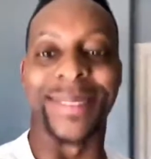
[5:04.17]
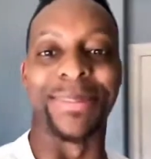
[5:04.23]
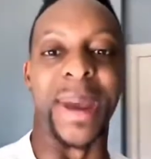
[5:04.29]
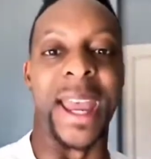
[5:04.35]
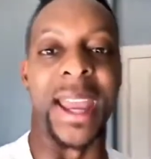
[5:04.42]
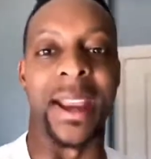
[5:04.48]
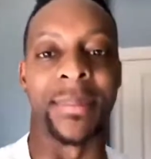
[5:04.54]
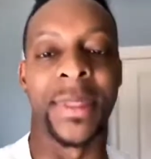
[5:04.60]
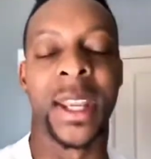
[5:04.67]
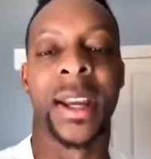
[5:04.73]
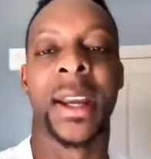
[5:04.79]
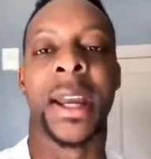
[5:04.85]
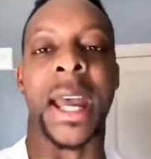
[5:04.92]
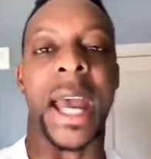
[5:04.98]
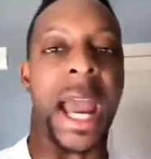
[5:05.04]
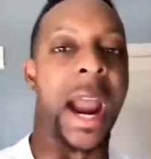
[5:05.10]
Bank.
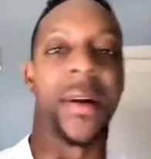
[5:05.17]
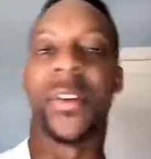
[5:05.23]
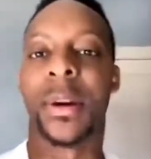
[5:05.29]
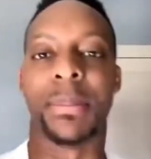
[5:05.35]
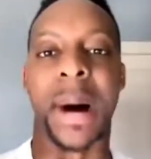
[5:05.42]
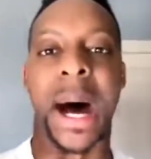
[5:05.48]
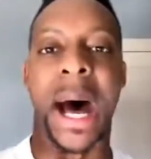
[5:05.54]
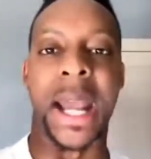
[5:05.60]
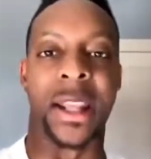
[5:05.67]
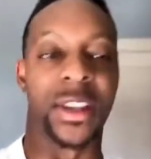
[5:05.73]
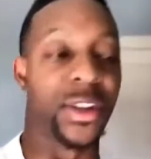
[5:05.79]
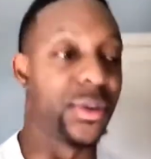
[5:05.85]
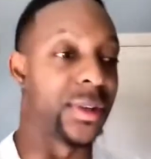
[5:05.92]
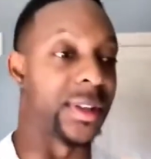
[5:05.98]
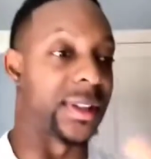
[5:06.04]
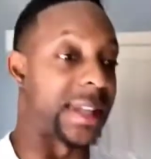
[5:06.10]
Everybody
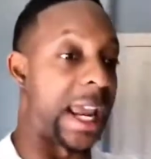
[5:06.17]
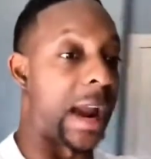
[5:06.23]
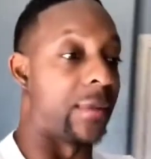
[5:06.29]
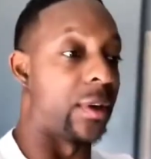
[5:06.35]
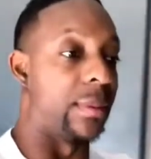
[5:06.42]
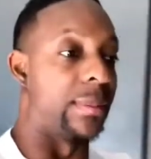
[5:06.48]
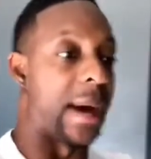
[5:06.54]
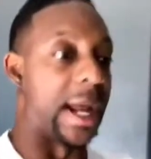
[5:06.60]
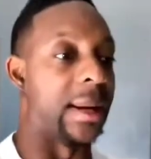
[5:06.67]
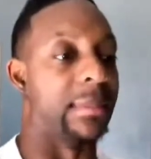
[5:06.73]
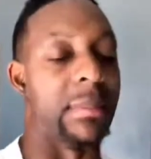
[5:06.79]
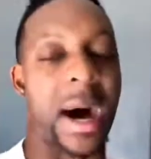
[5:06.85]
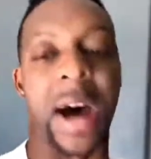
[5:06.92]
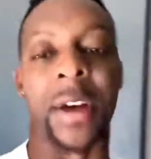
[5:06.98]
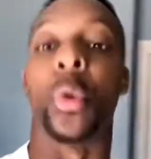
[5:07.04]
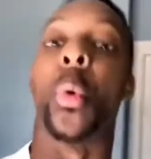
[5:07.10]
uses everybody
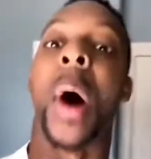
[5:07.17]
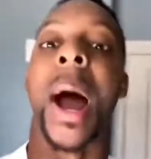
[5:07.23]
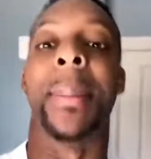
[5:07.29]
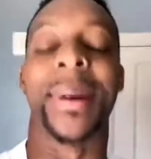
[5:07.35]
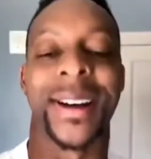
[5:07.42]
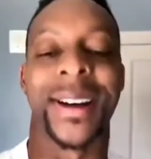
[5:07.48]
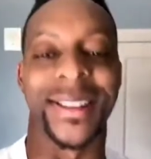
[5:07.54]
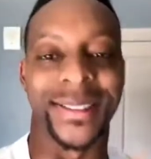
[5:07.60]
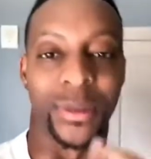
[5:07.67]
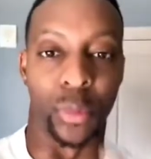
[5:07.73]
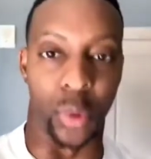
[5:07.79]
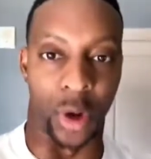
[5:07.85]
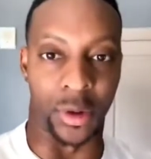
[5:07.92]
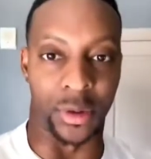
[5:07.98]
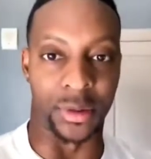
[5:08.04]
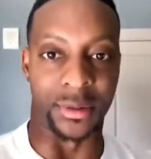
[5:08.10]
model. Why? Because it
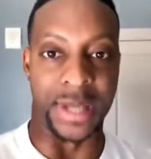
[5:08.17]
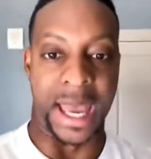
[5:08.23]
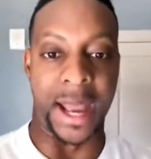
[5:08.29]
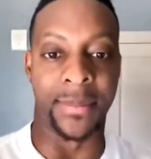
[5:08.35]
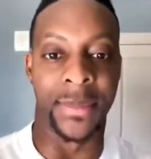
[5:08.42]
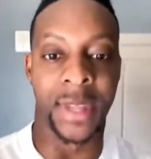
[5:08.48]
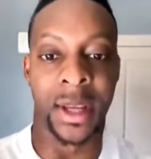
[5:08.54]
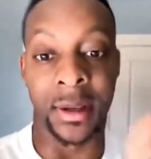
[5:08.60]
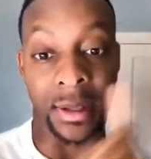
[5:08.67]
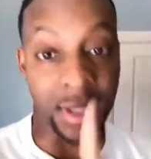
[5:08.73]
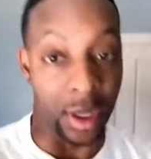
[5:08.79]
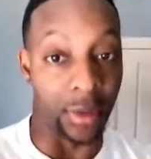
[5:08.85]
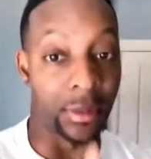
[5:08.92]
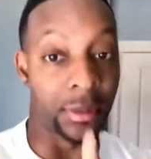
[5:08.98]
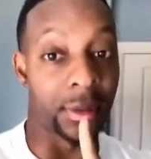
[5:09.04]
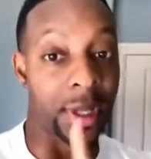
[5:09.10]
works, okay?
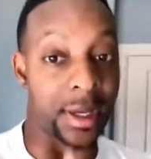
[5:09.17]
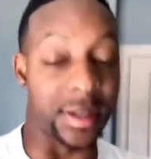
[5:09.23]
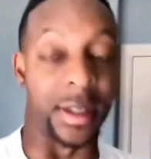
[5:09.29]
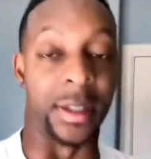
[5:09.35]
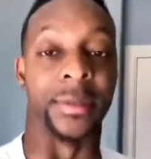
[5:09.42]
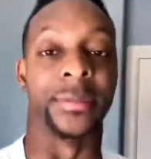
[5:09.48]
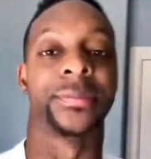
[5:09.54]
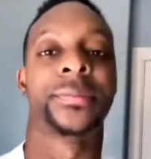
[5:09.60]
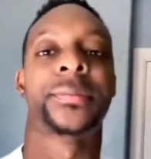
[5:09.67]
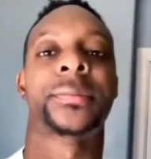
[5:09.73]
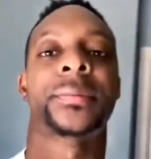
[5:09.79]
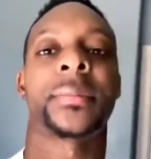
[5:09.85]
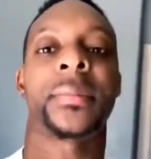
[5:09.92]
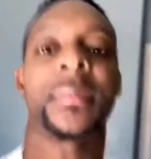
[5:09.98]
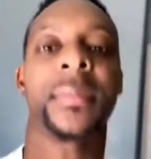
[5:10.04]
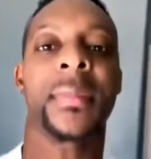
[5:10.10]
So listen,
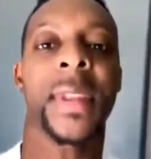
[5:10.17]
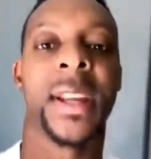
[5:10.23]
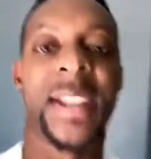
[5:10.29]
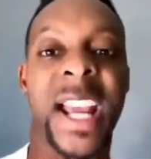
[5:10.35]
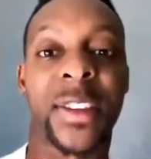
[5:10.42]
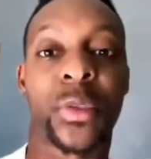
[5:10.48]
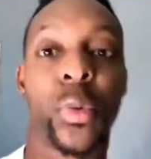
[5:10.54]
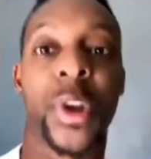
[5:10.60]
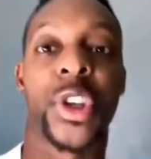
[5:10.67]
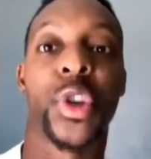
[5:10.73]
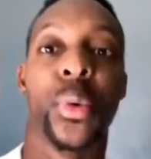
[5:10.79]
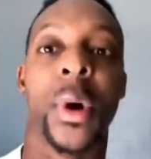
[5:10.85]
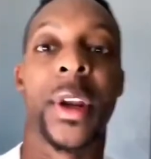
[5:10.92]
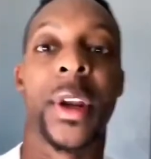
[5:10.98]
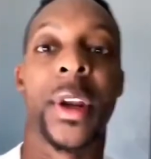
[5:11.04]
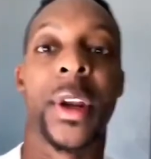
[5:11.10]
that's what you want to